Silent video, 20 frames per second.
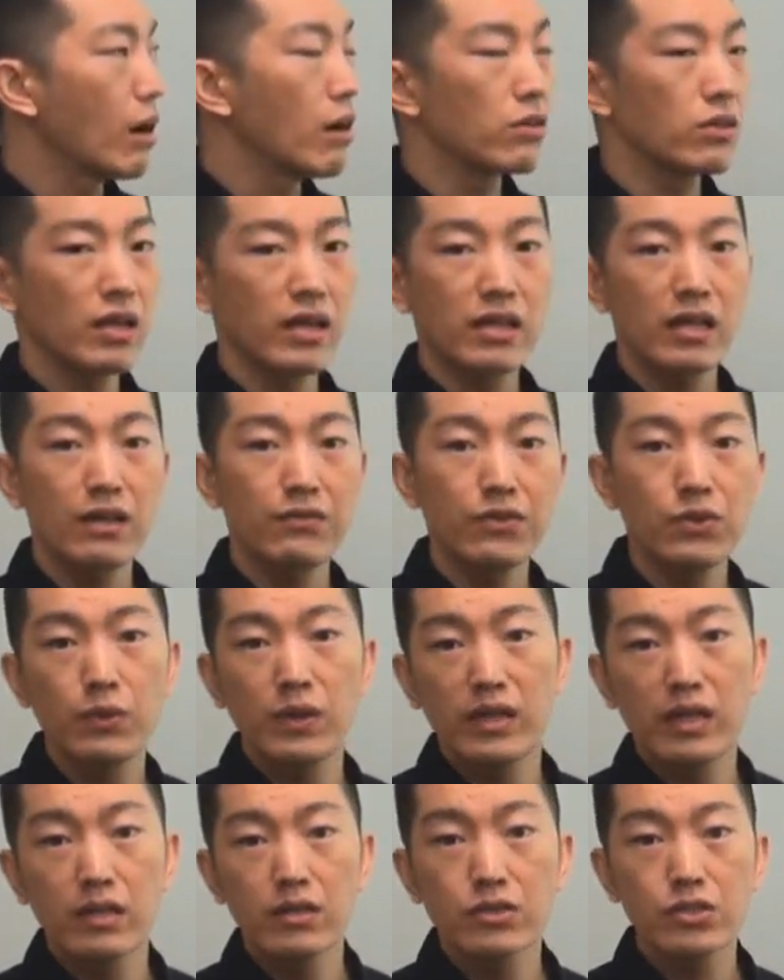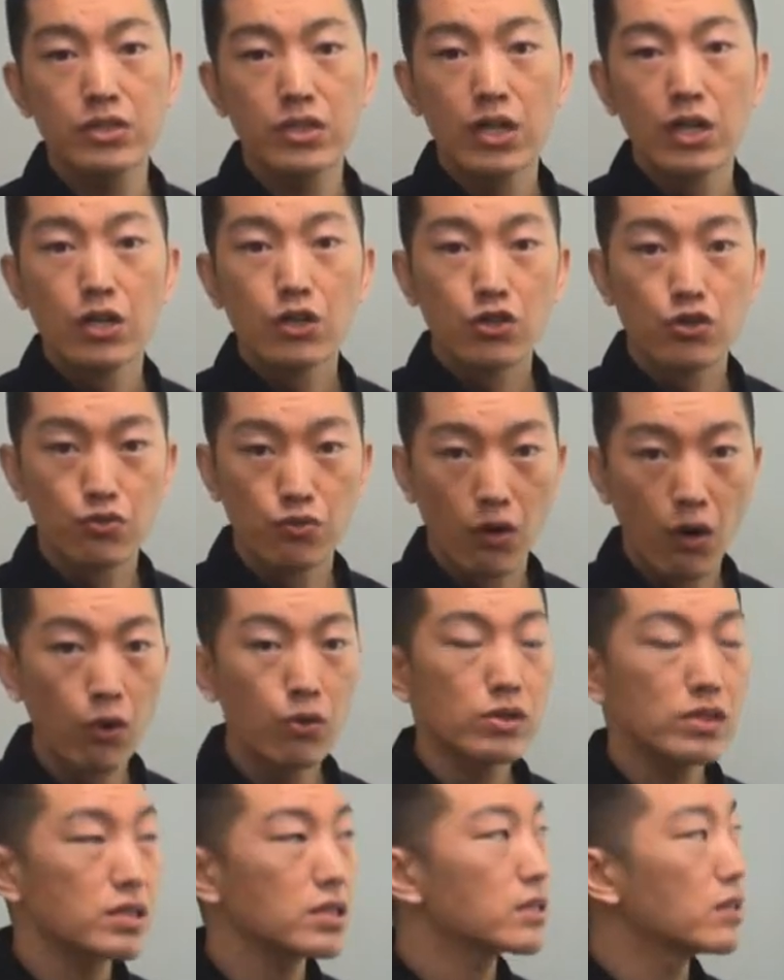Unlike everyone else who
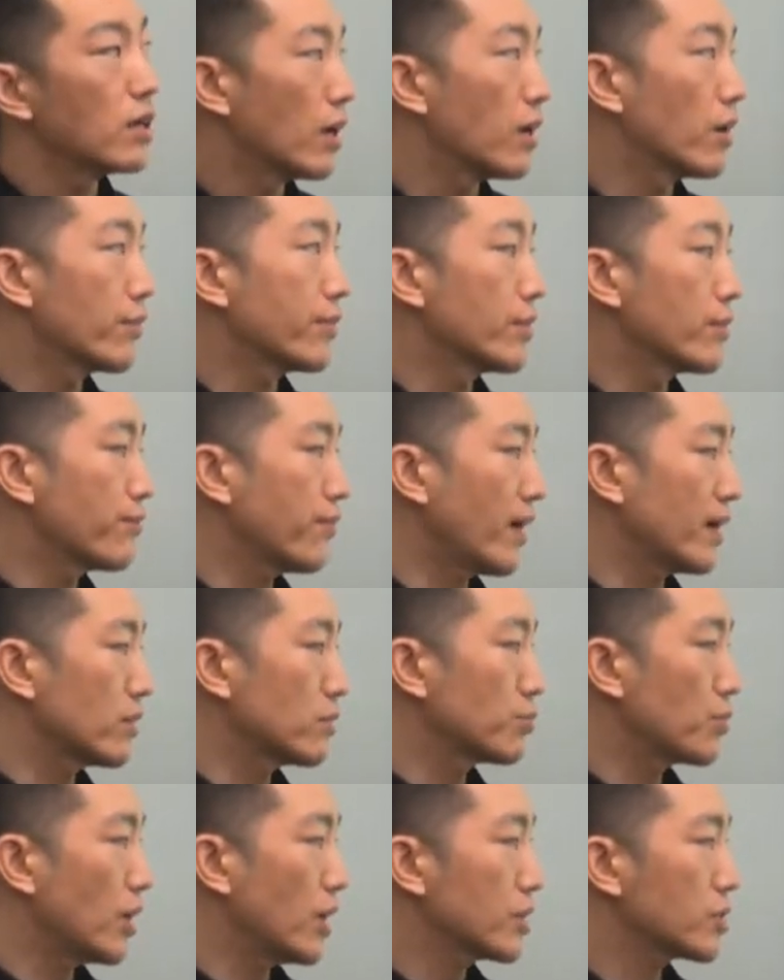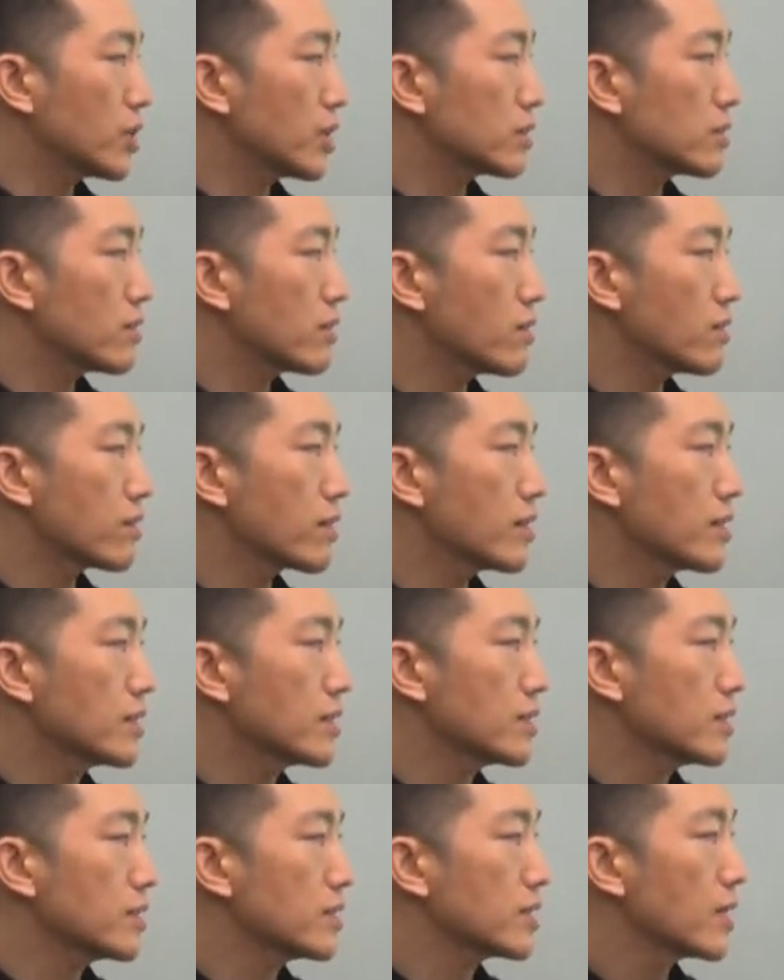wrote their final project, their
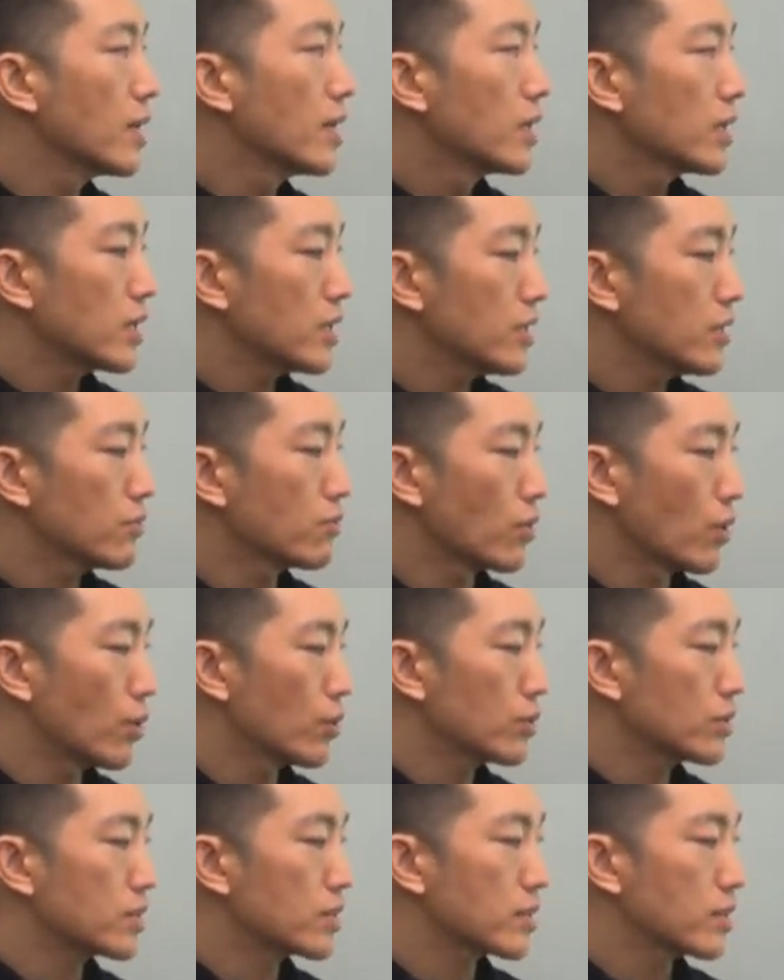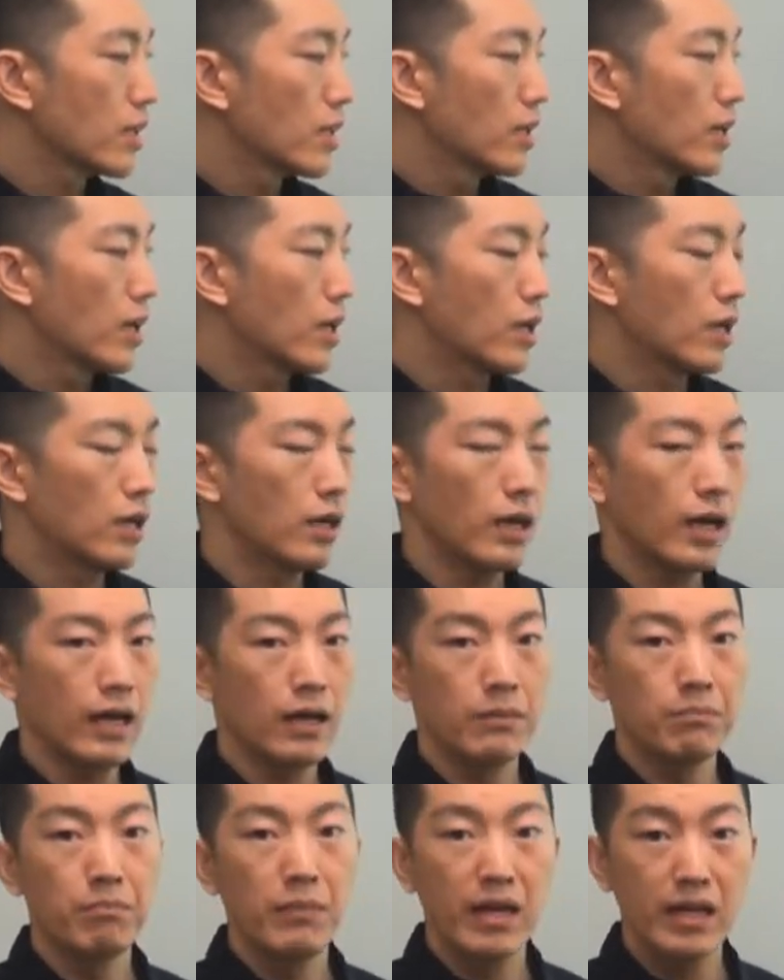thesis, he wrote
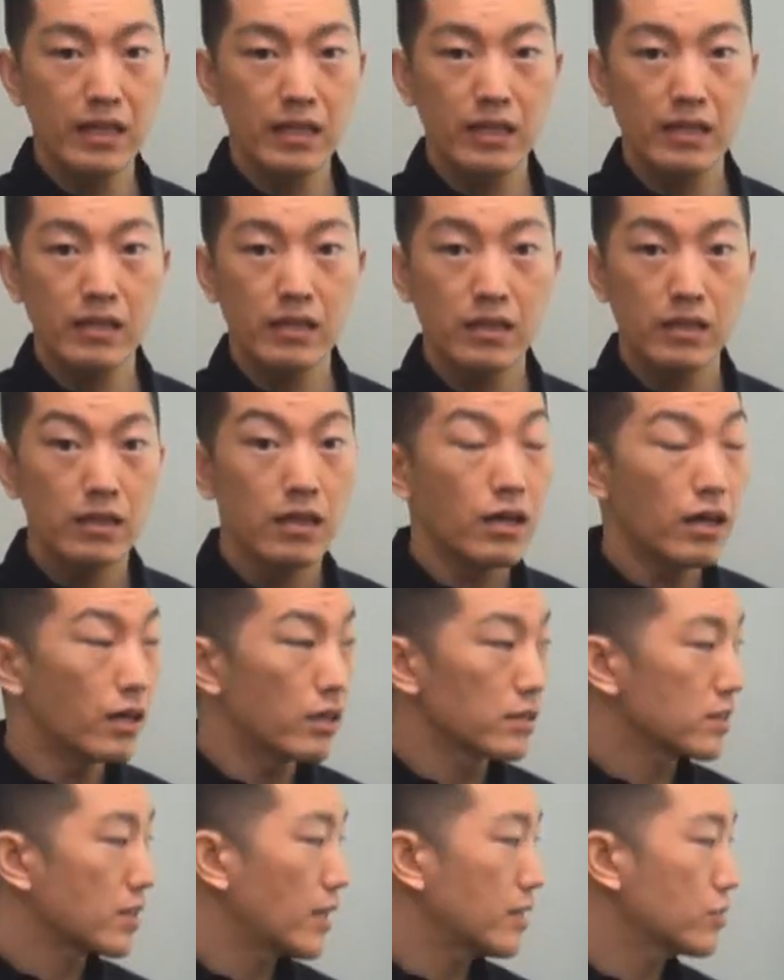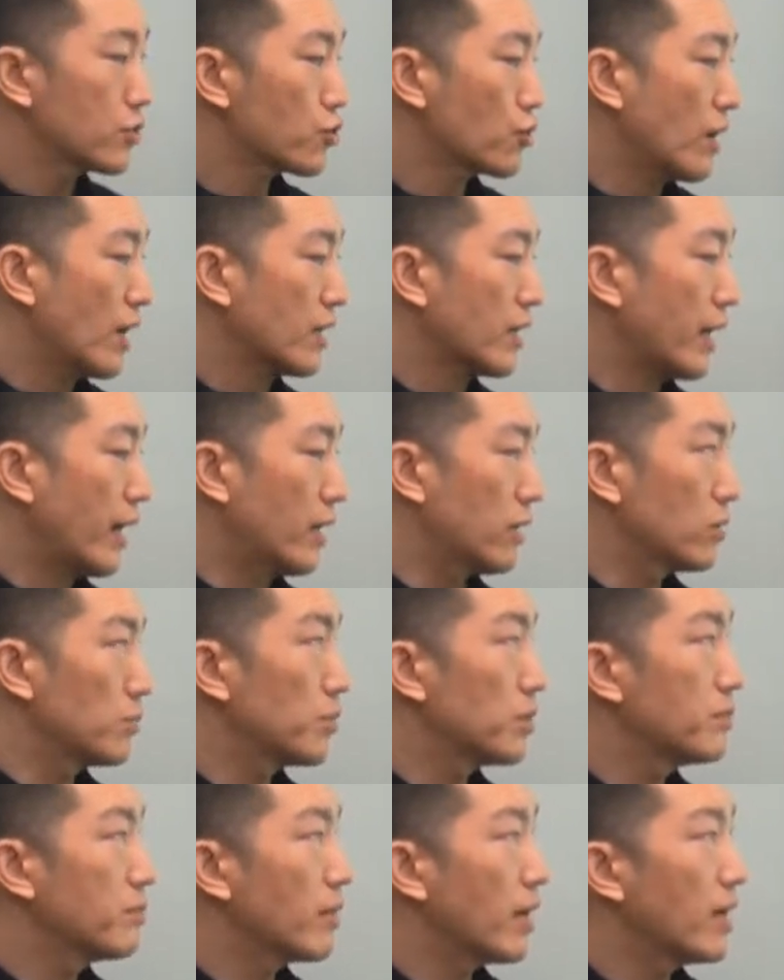and made a 10-track
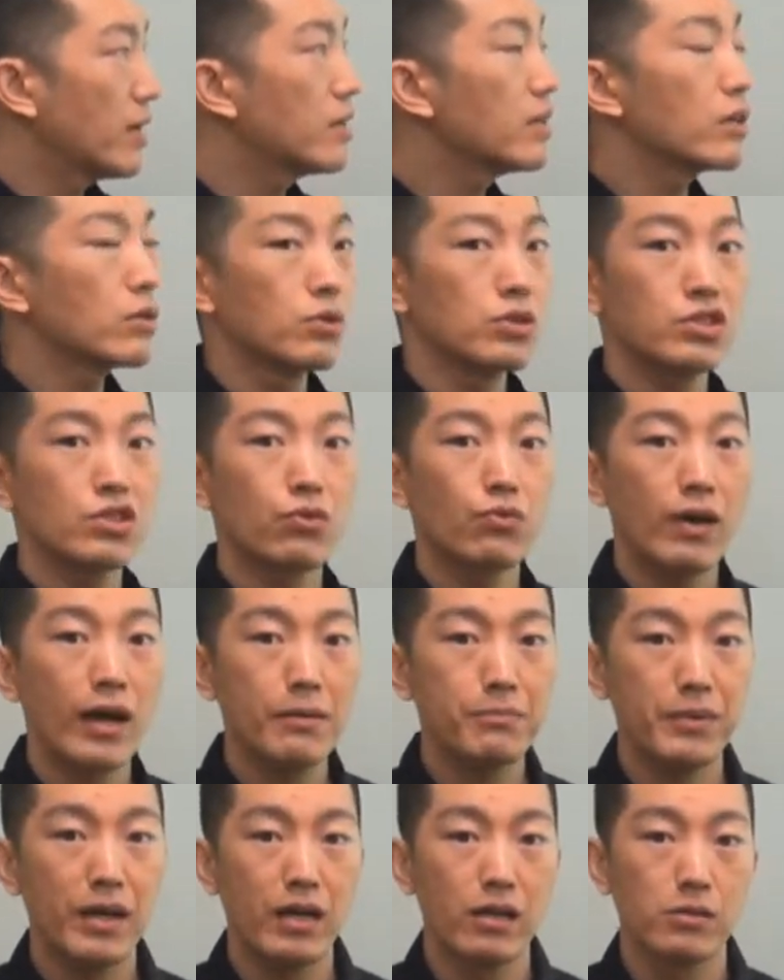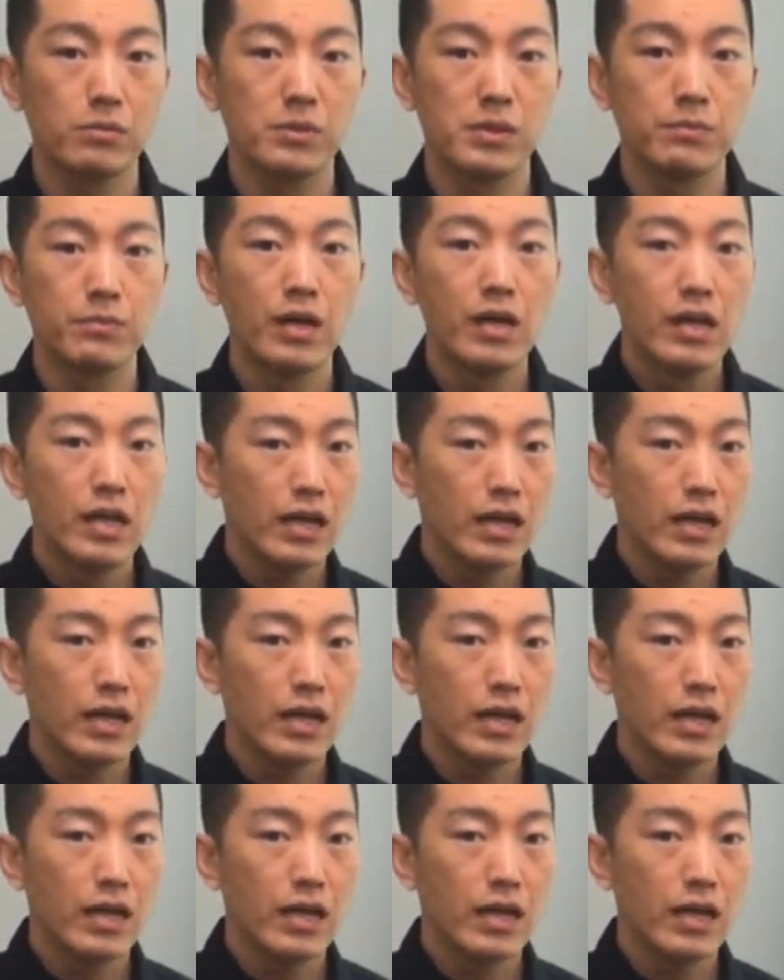album, and it was a rap album.